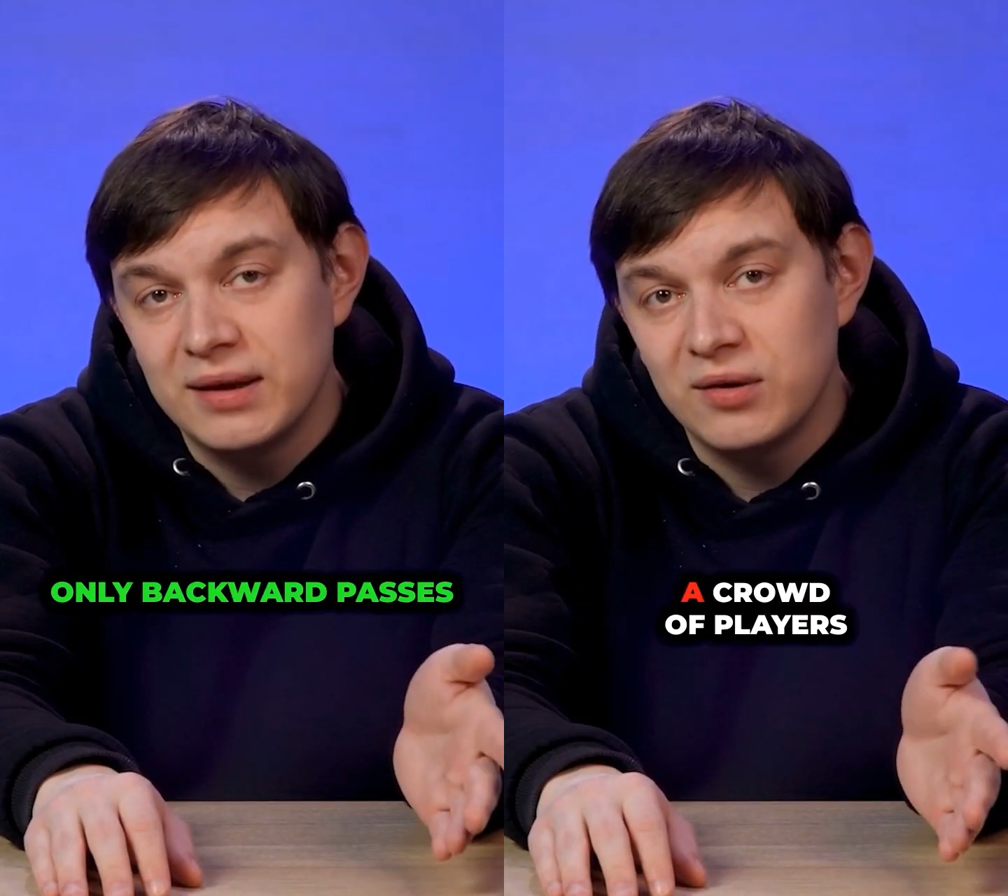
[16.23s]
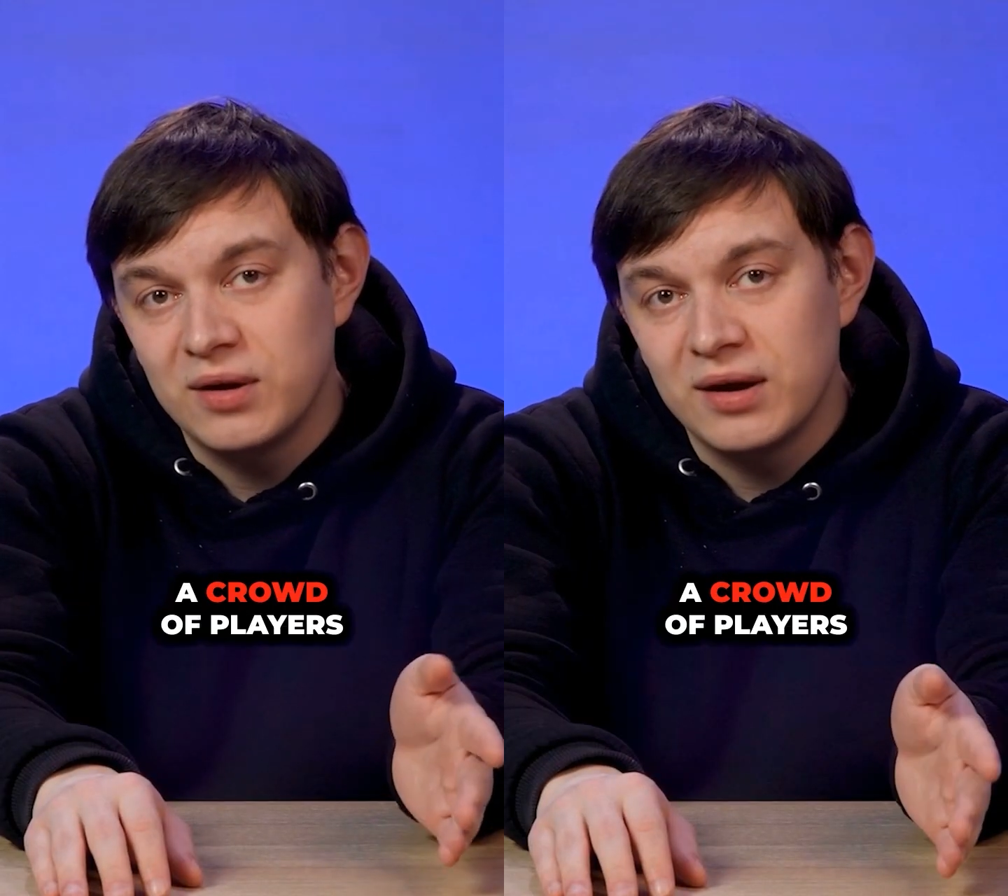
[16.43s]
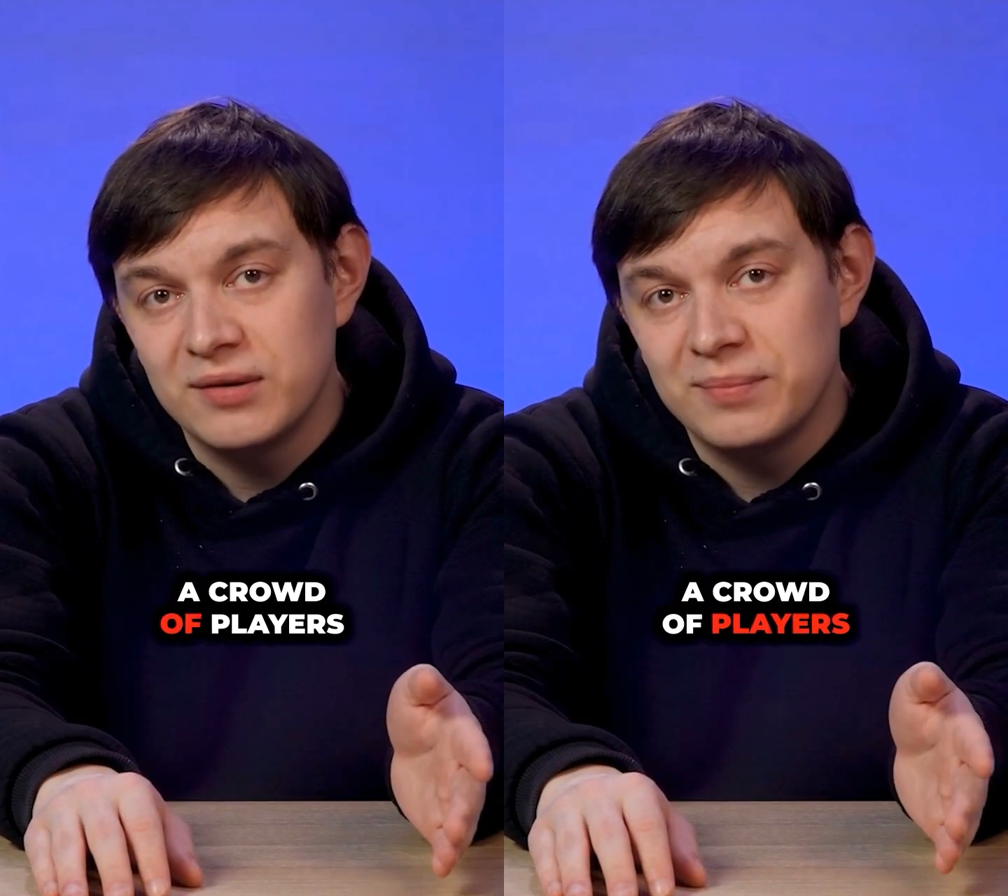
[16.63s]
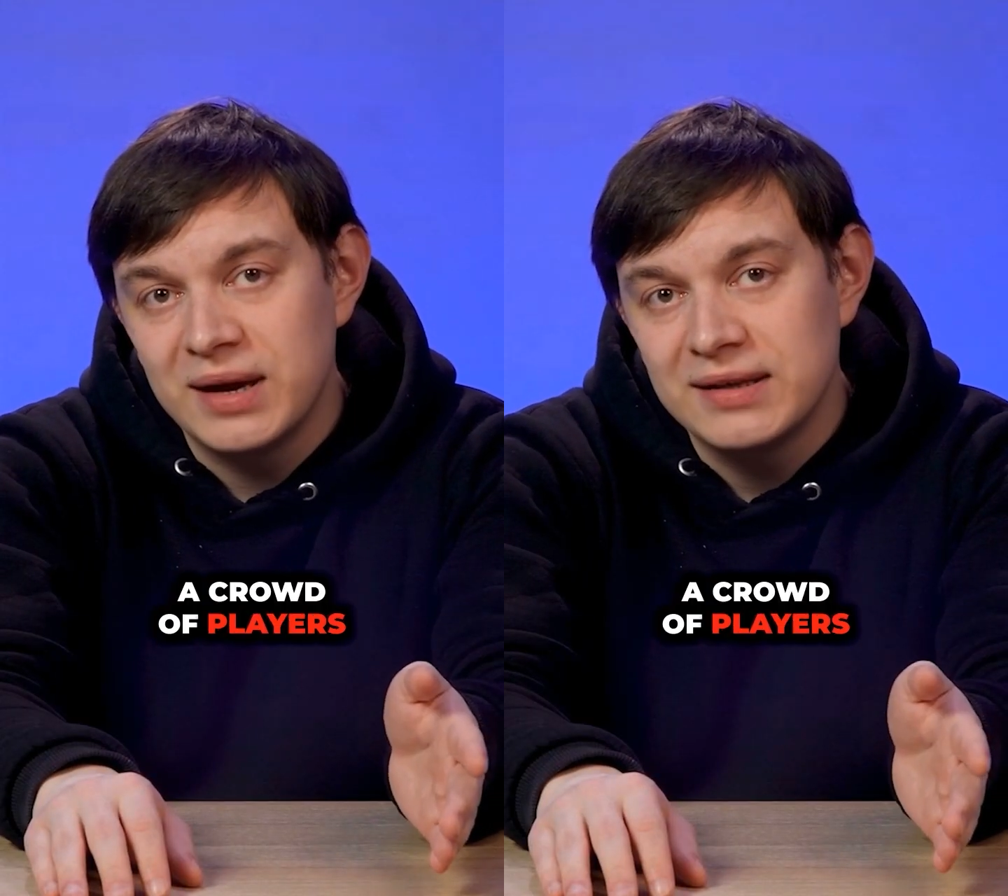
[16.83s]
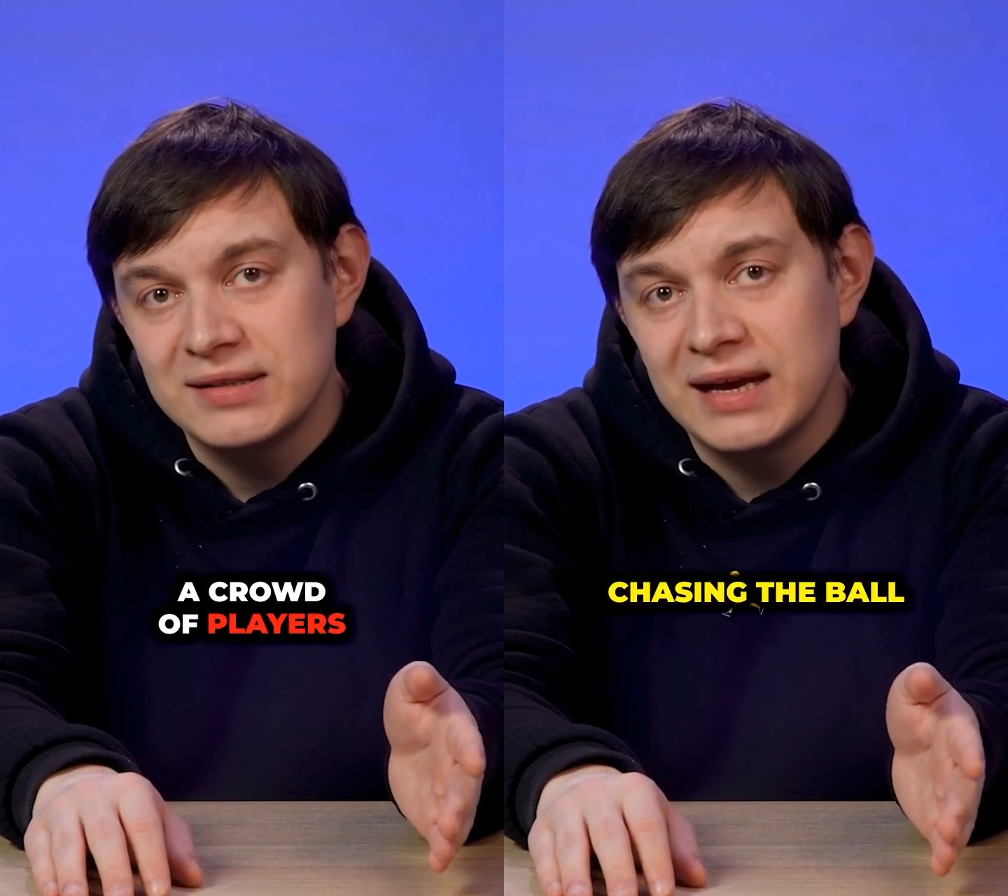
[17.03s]
a crowd of
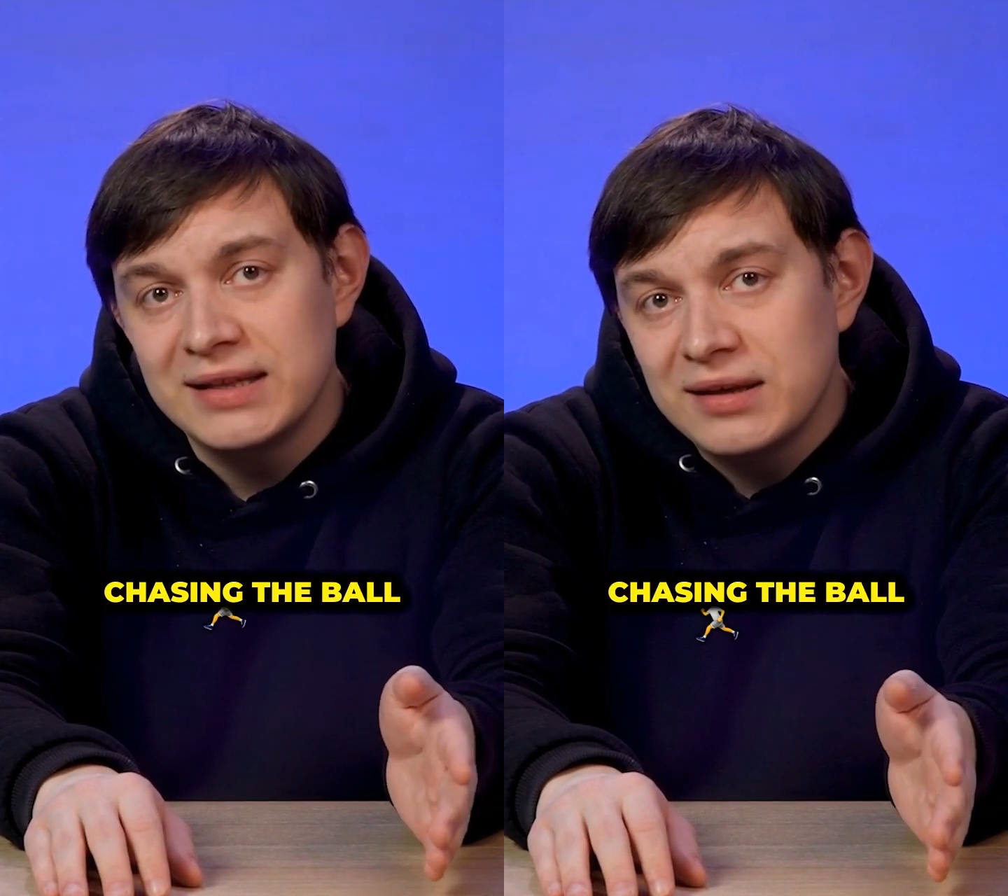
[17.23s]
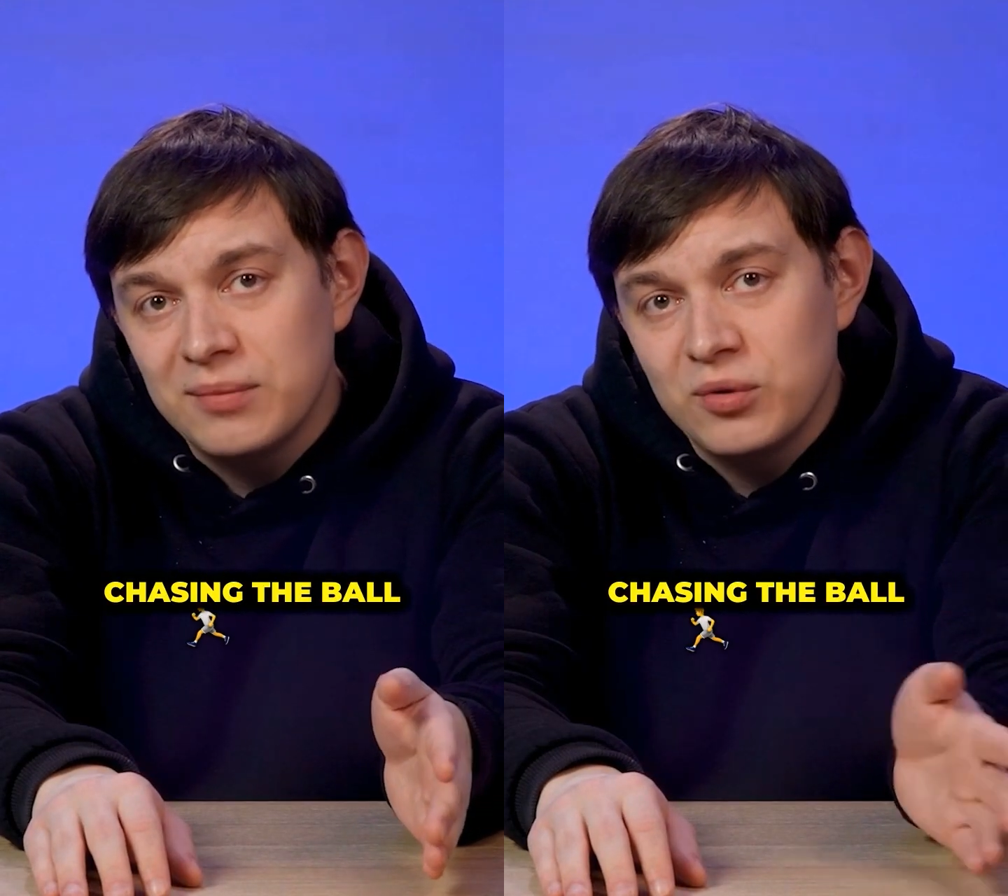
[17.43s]
players chasing the